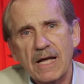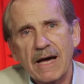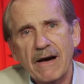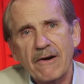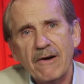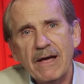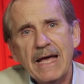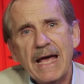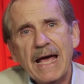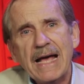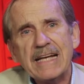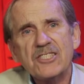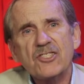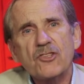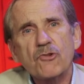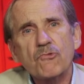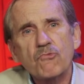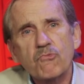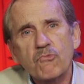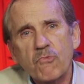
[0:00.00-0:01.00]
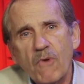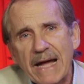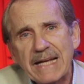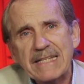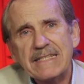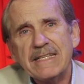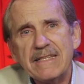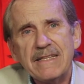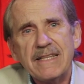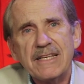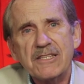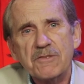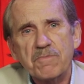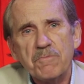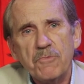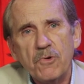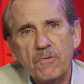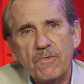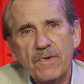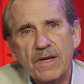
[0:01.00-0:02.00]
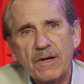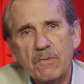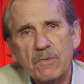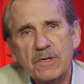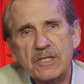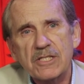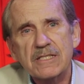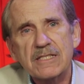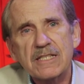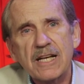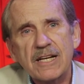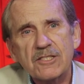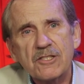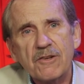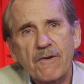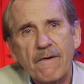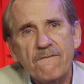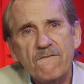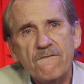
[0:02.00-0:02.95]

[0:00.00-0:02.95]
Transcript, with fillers: now, has directed this movie with such